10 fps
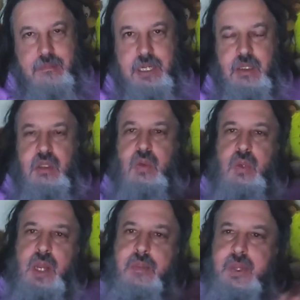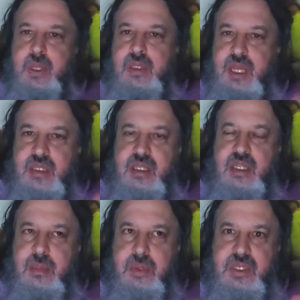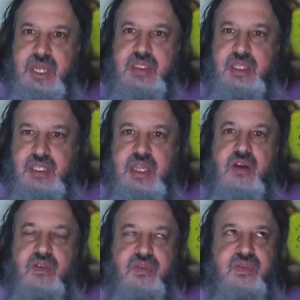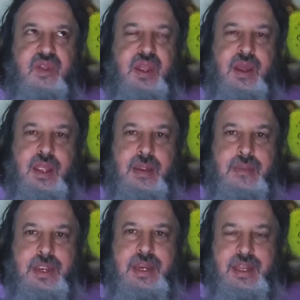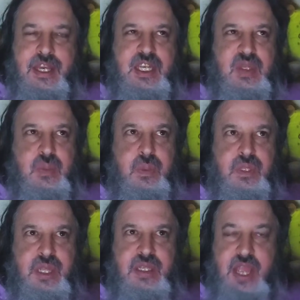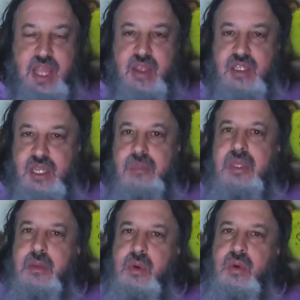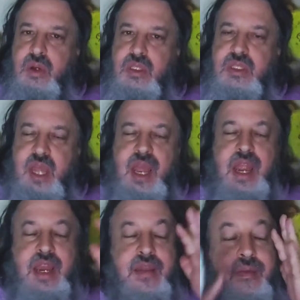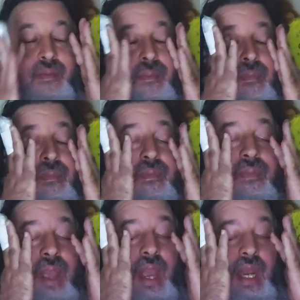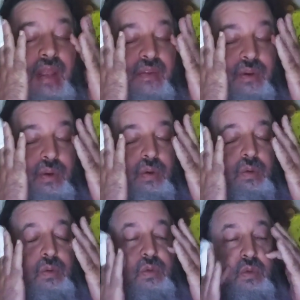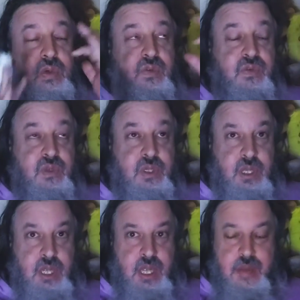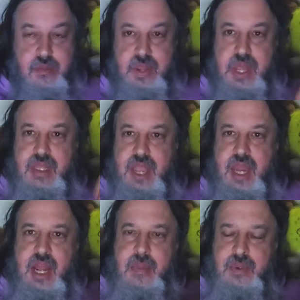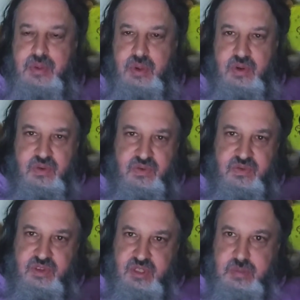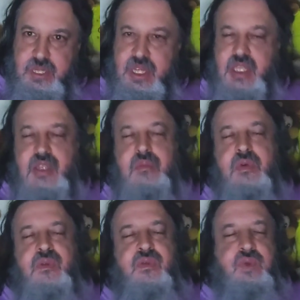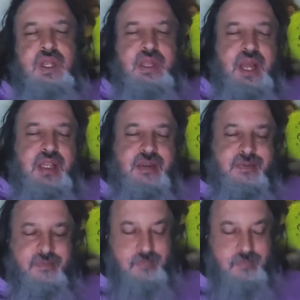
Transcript: But the red pill doesn't present itself immediately, it just presents, hey, there's something more outside. And if you don't sort of pick that up and sort of begin to move and realize,